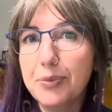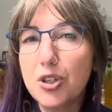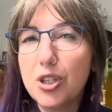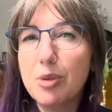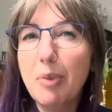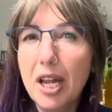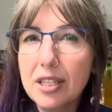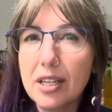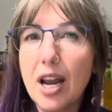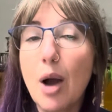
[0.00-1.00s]
Just
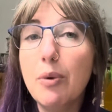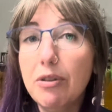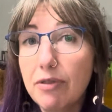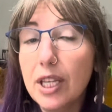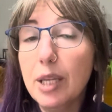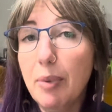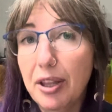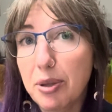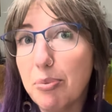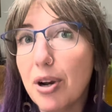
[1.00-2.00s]
depends on how we feel
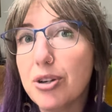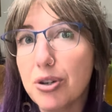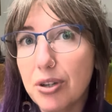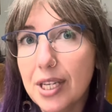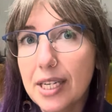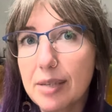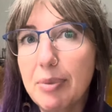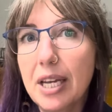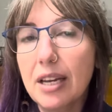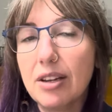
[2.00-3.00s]
about the pressure that is
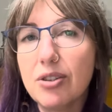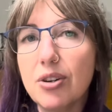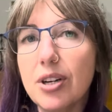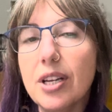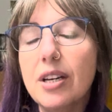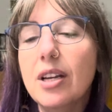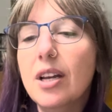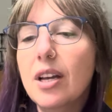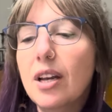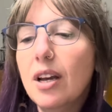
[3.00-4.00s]
being exerted,
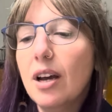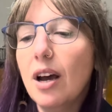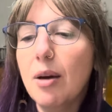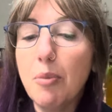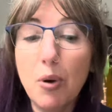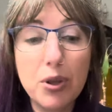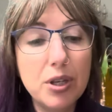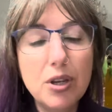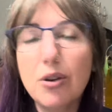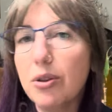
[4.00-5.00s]
or
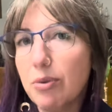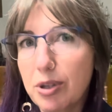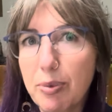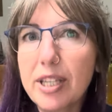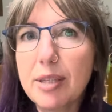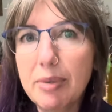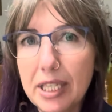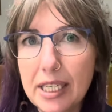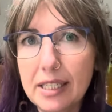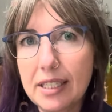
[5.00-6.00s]
the
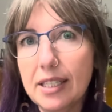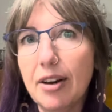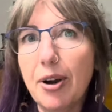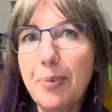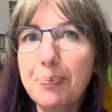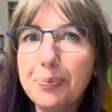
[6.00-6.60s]
responsibilities, etc.